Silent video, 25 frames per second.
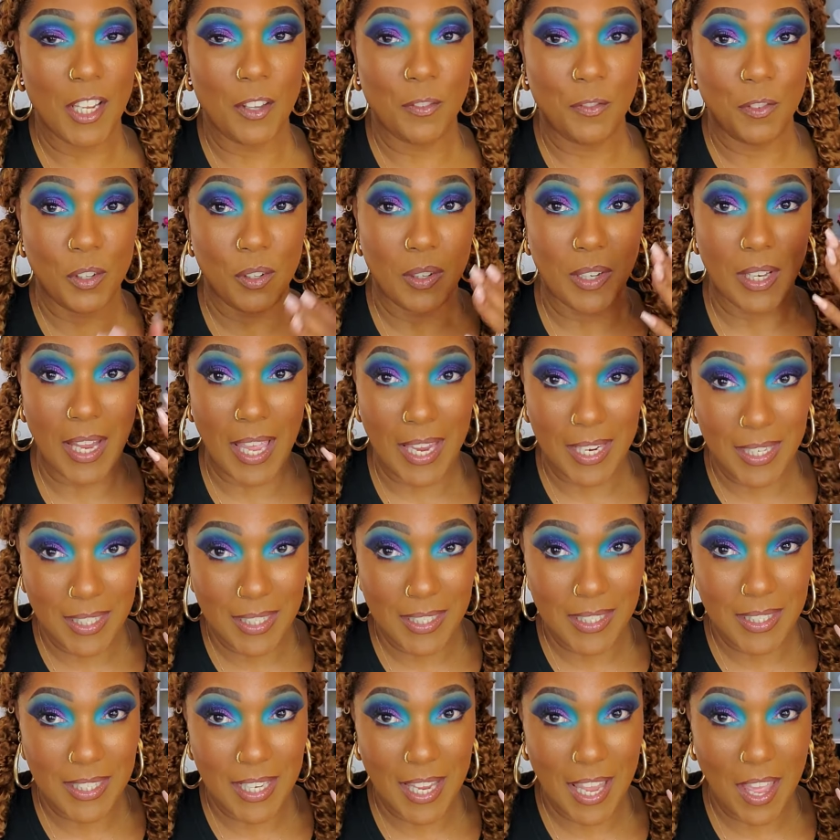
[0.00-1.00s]
If you'd like
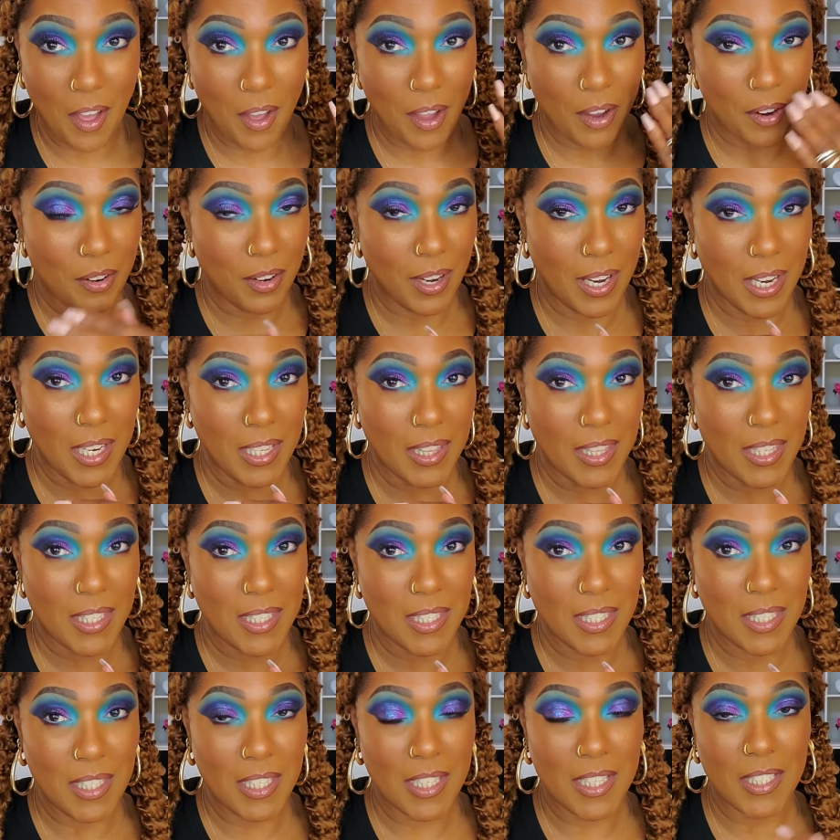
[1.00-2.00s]
to see how I created
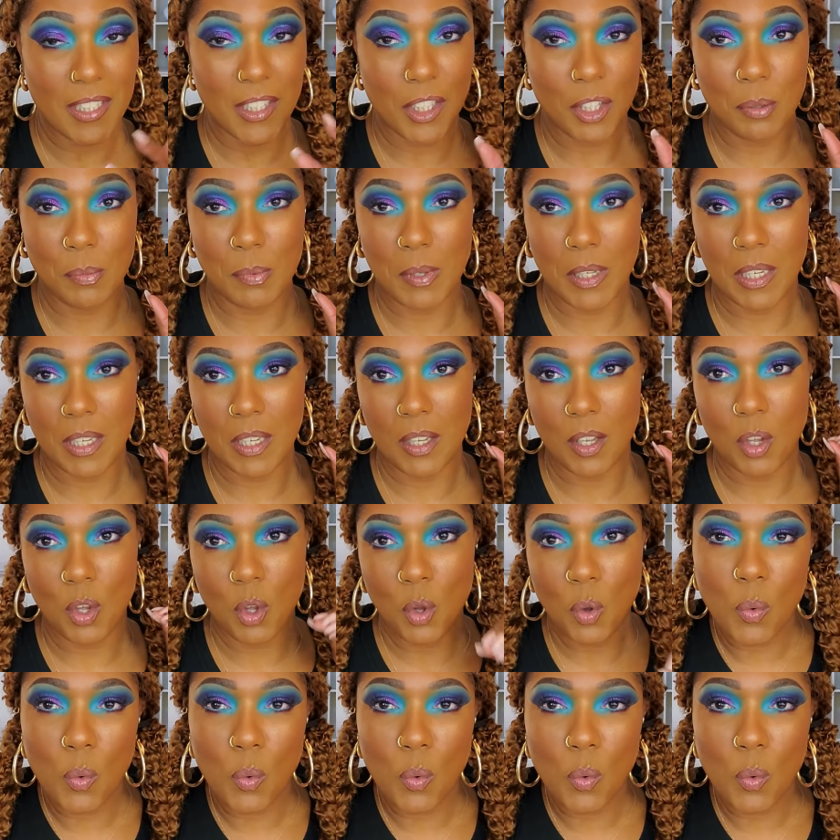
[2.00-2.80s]
this look, there'll be a